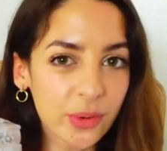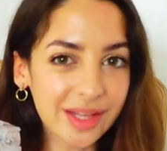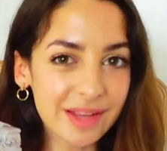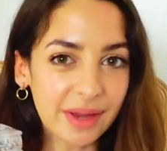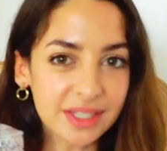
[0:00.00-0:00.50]

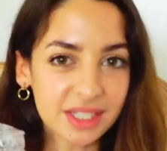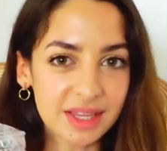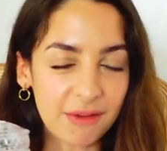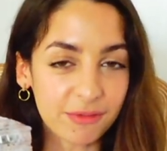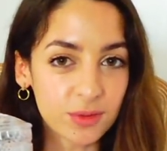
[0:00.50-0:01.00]
quickly mention
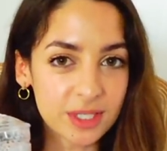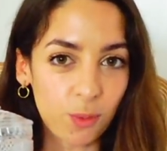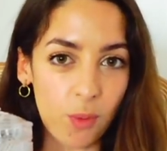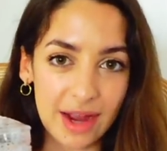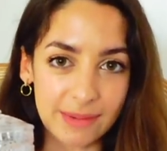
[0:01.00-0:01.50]
that for this
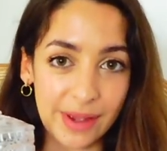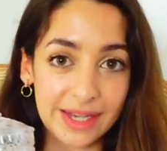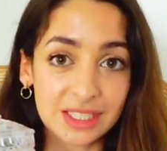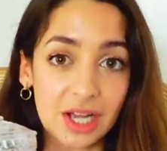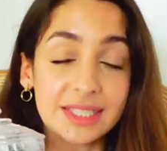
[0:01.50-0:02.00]
white
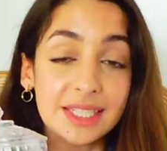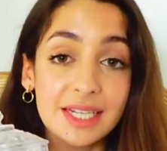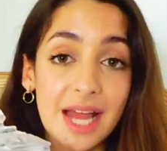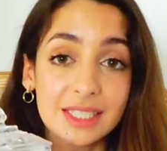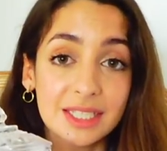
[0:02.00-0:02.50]
base, I
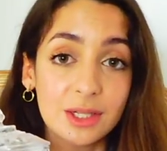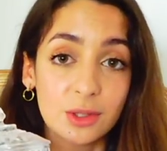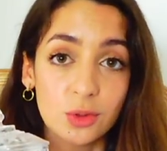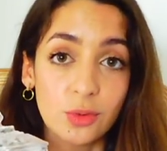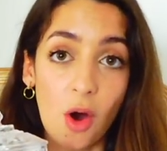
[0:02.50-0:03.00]
didn't actually
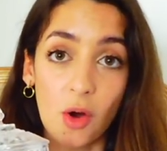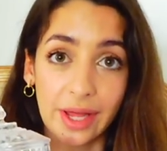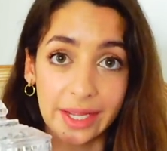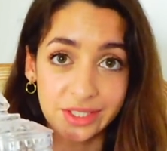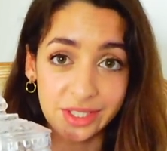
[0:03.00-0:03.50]
glue on
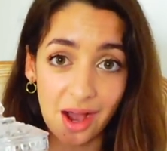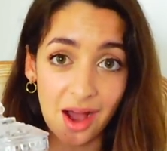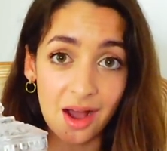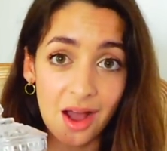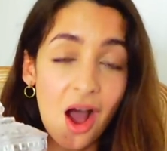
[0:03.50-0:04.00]
a
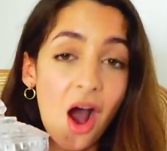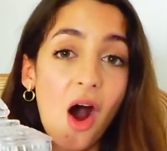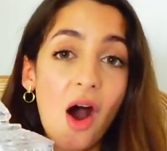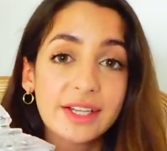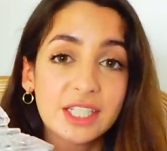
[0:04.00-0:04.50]
jar.
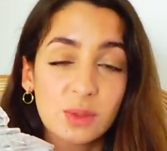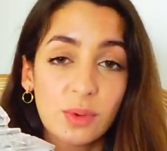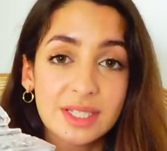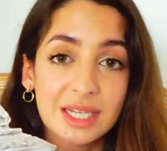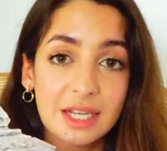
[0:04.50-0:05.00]
I just
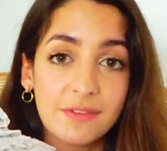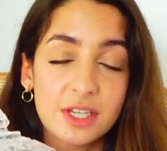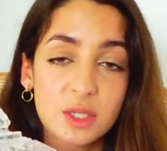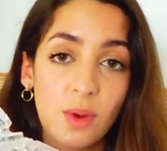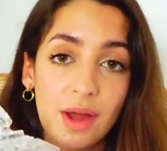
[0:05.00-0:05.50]
wanted to leave
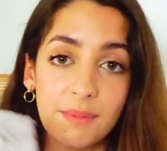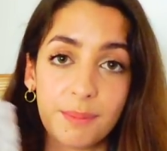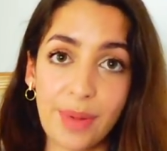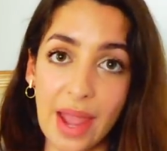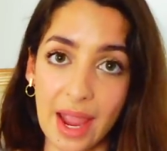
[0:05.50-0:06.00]
this one
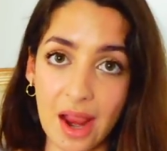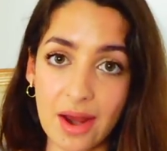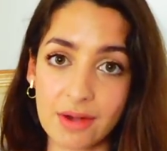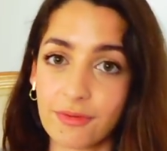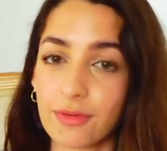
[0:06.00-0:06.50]
bare
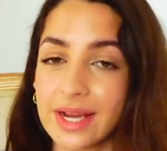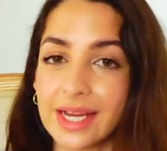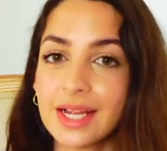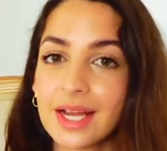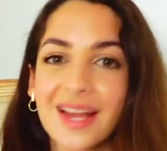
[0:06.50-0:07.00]
and
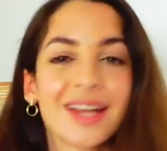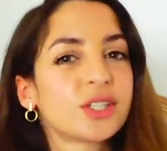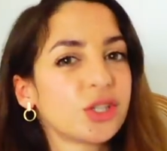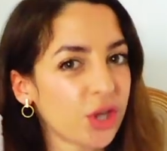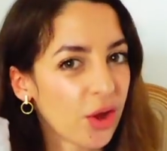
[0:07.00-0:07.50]
free
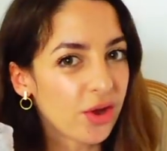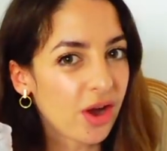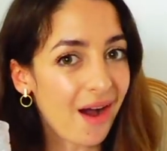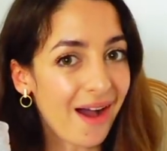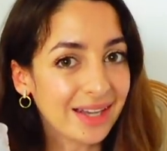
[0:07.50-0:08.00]
to show you
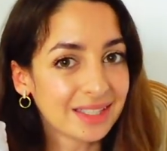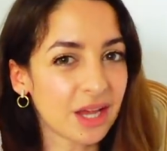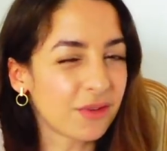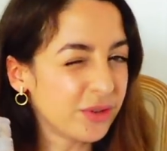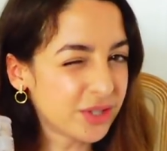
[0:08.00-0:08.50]
guys
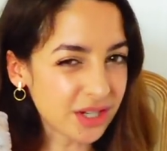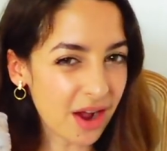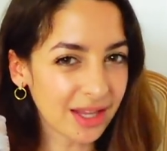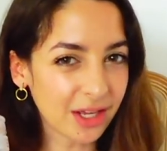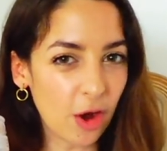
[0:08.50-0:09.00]
a few
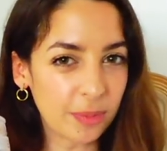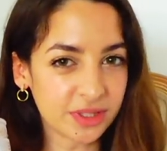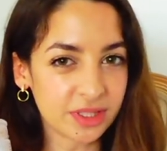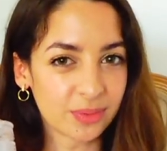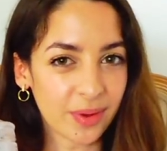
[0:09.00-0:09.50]
styling
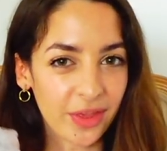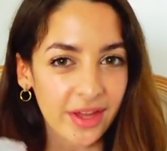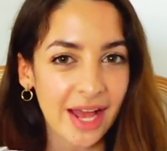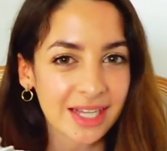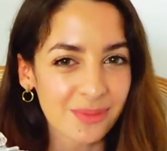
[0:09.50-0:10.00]
options with
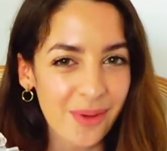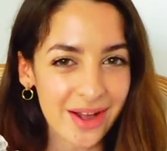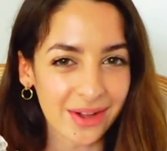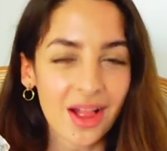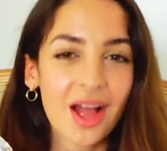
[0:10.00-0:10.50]
it as well.